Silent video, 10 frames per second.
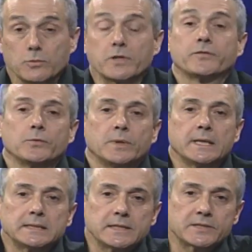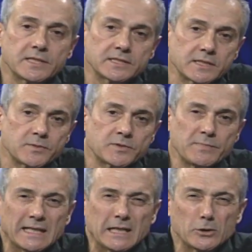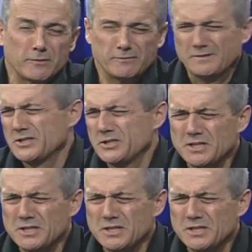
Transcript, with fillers: or if you want, at systems made out of